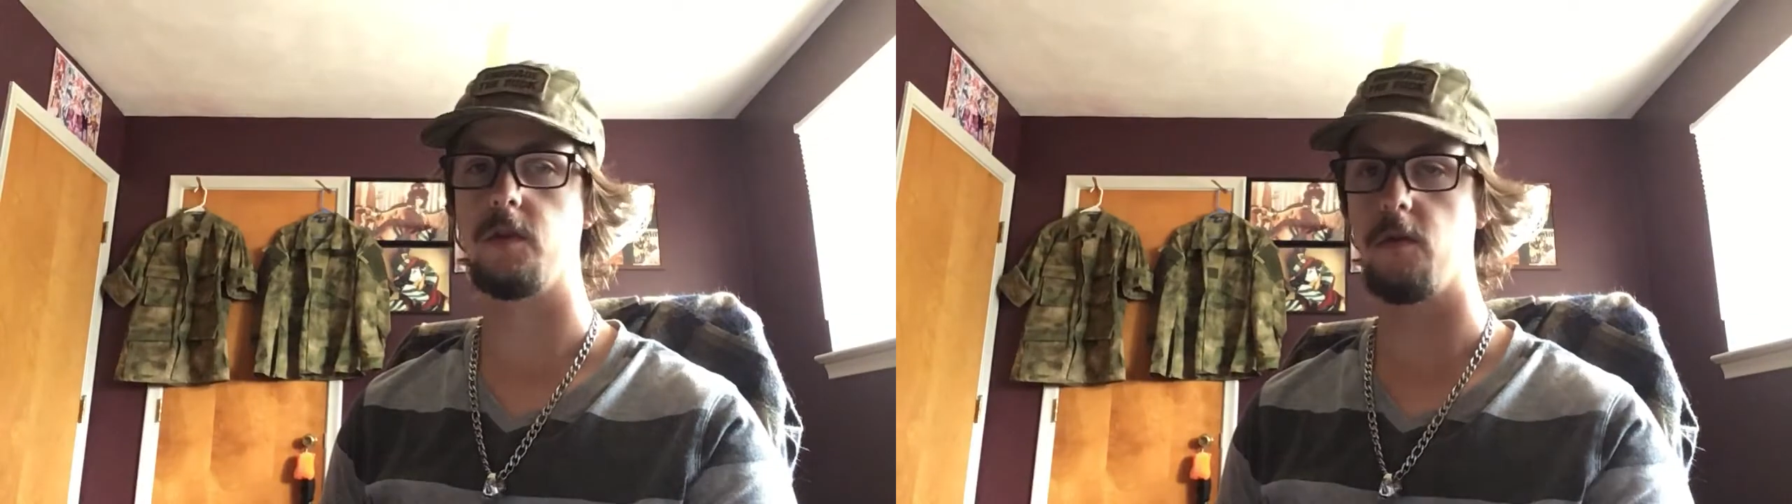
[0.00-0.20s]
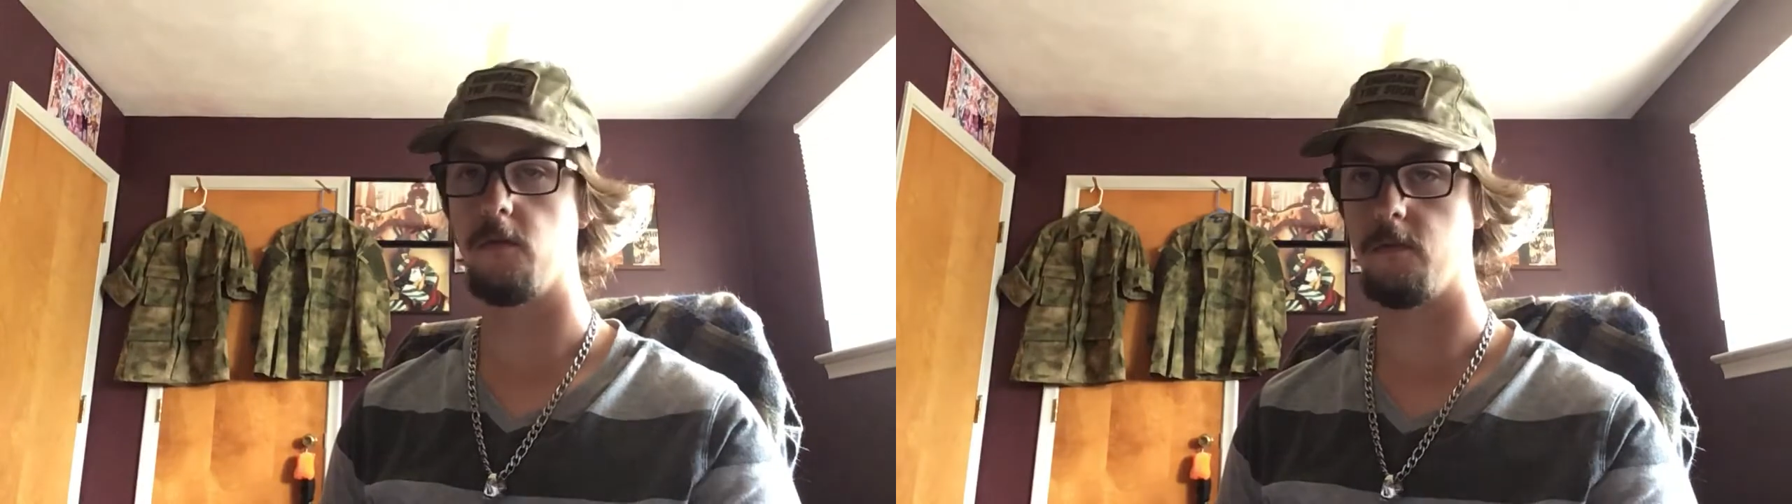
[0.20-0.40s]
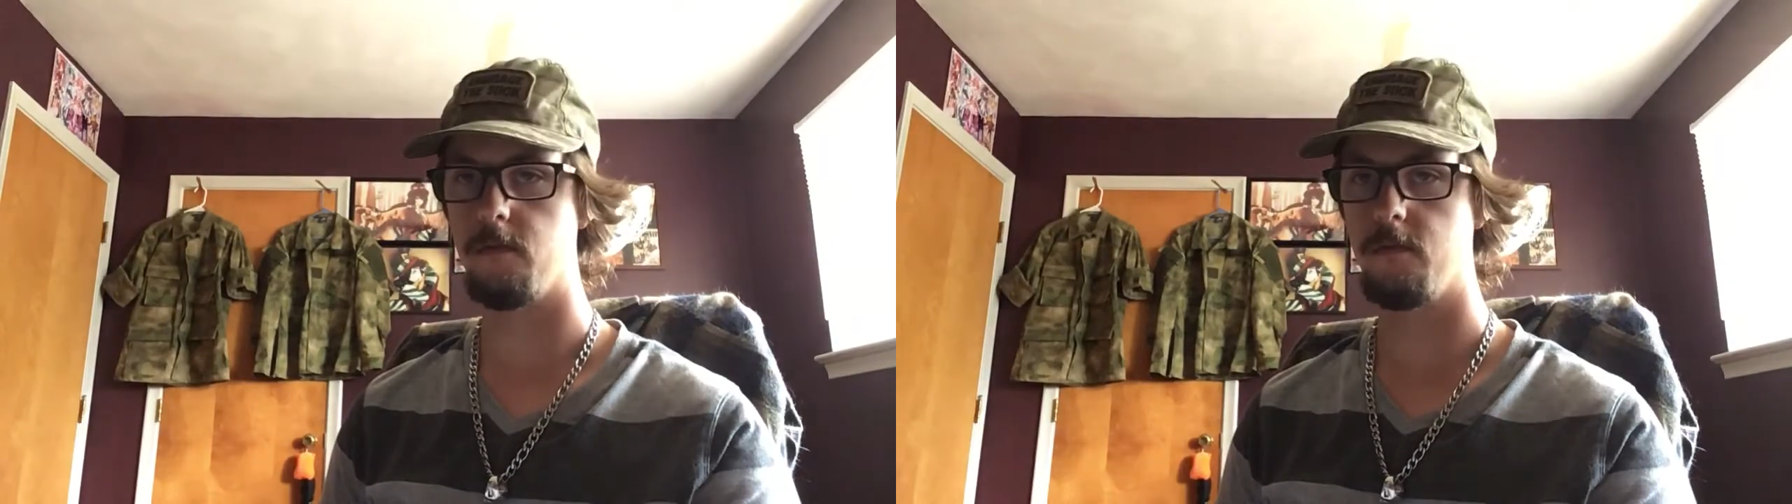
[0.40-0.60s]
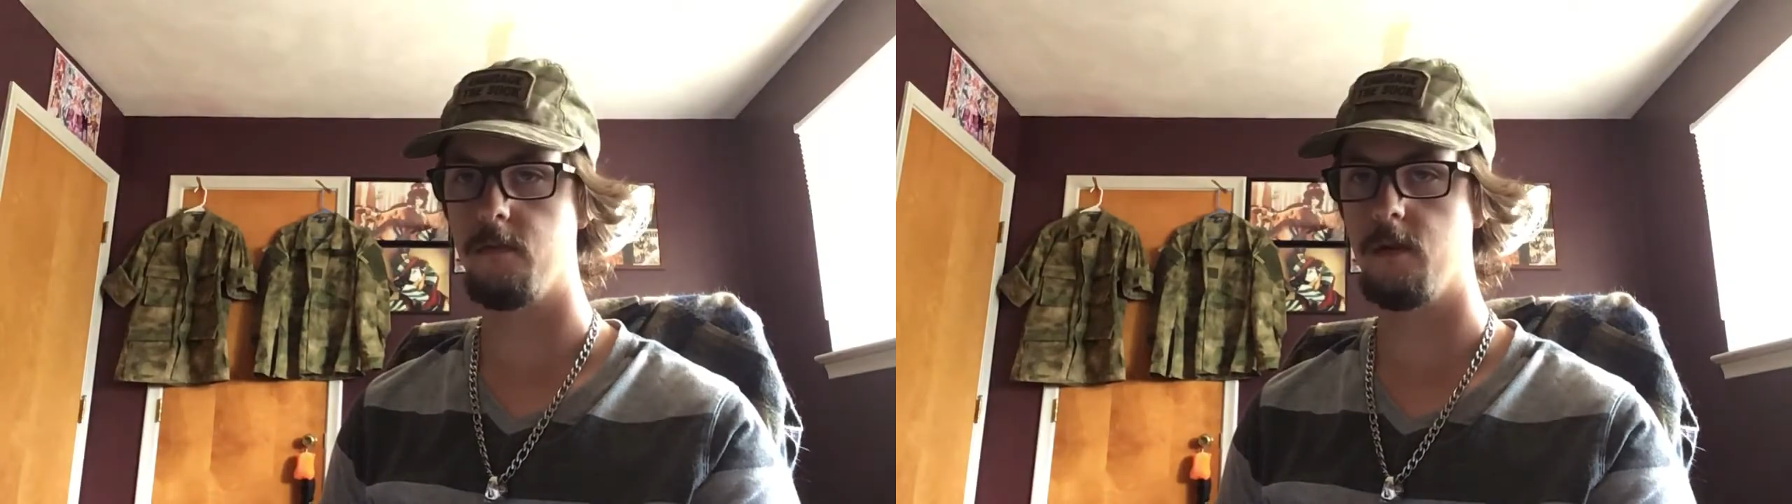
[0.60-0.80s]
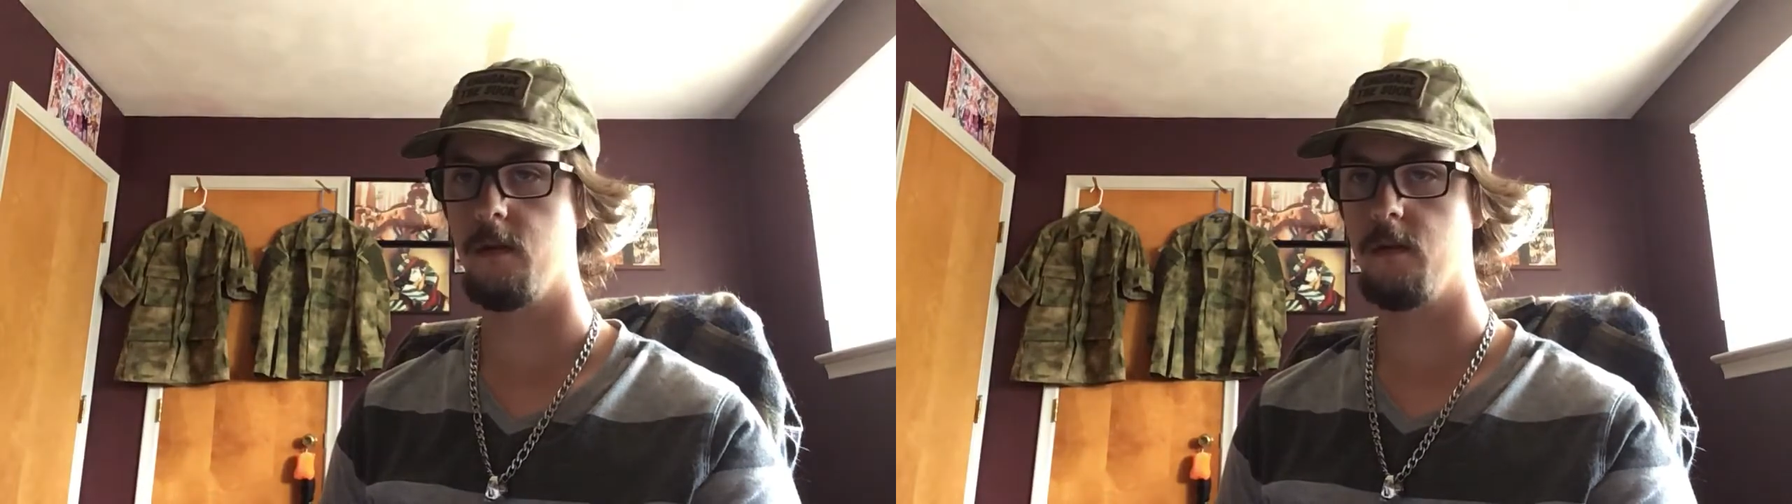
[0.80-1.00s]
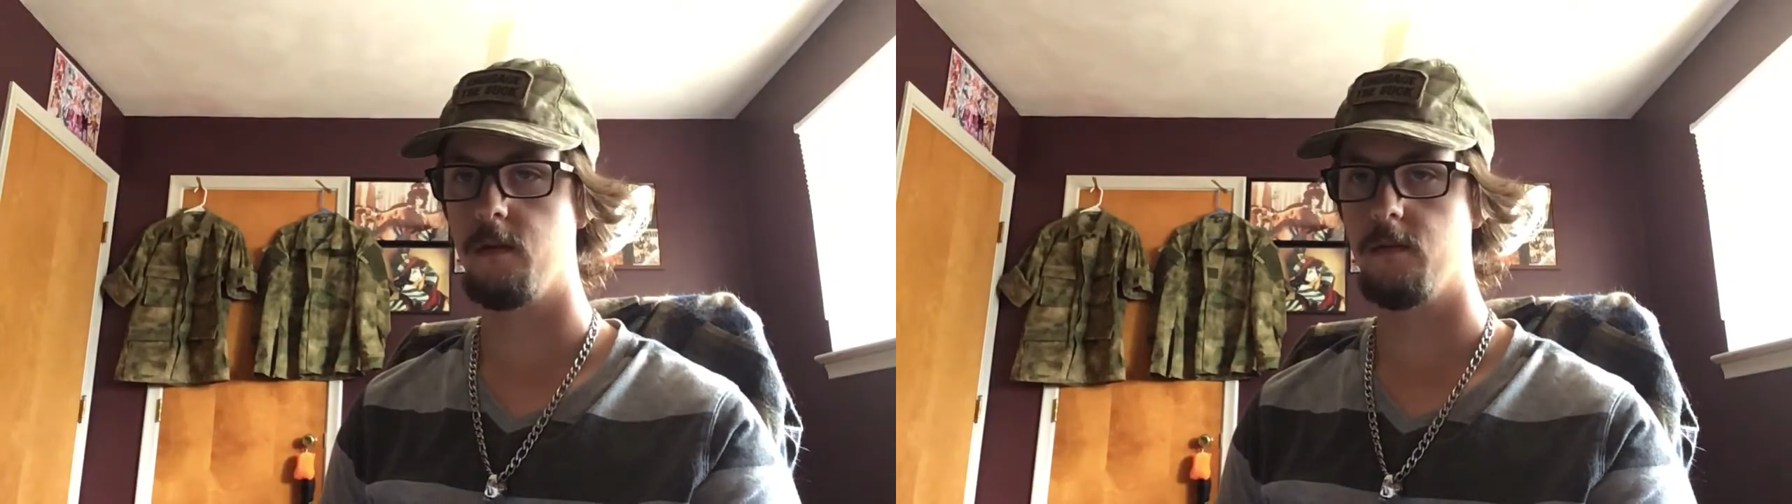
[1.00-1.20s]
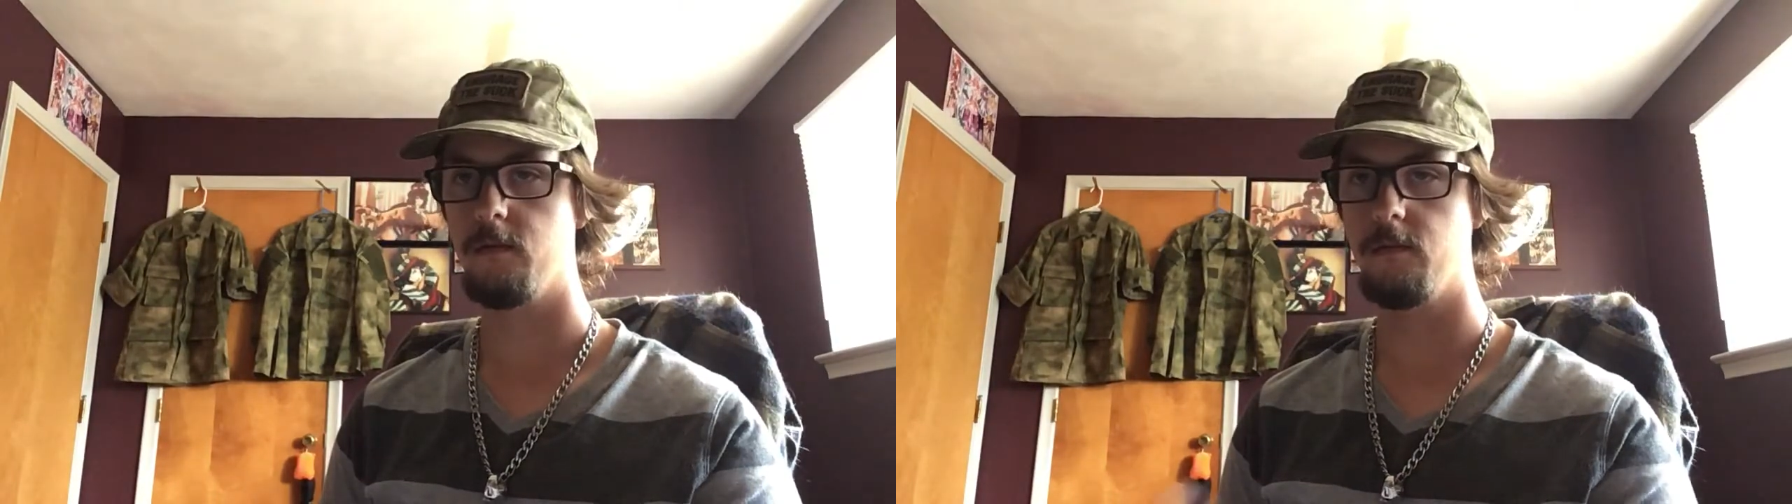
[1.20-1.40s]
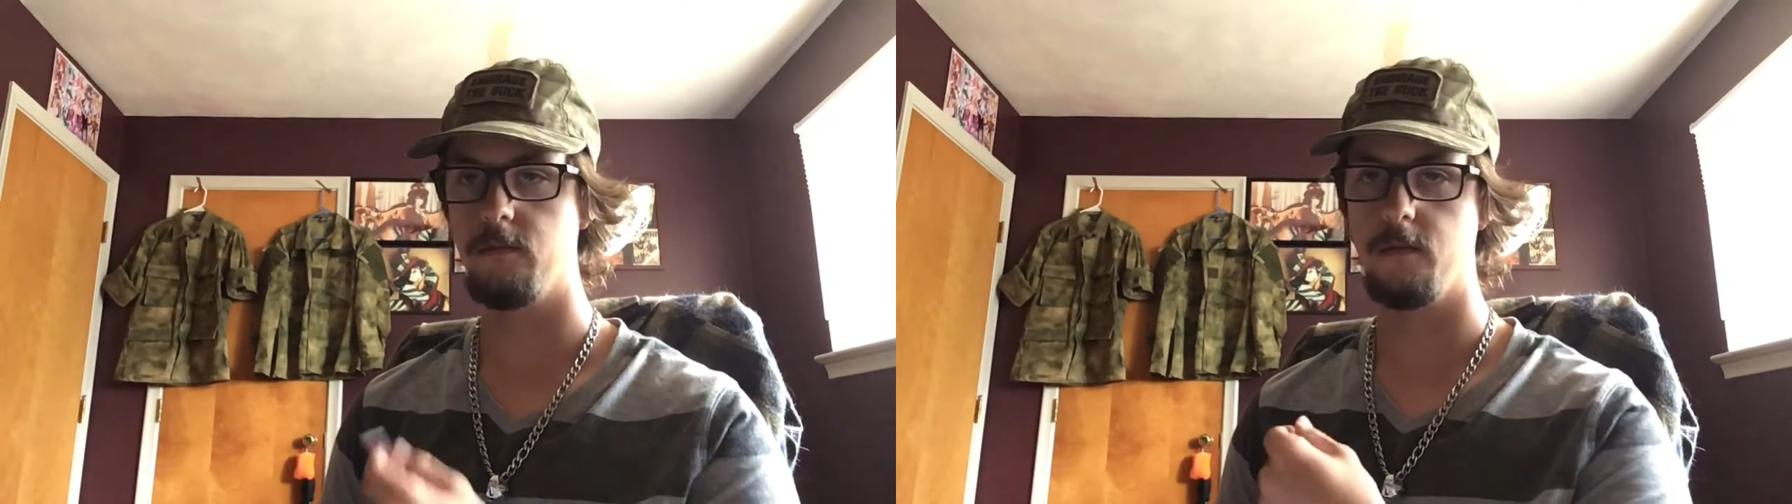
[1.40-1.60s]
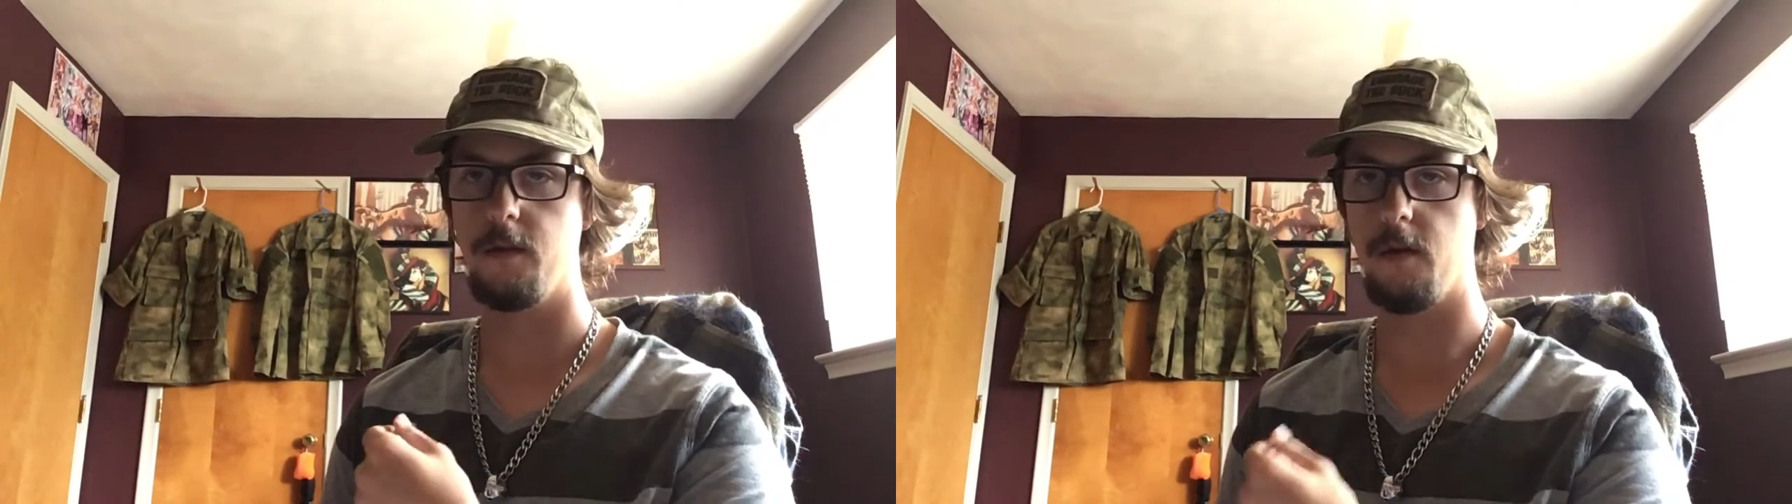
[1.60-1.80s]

So, you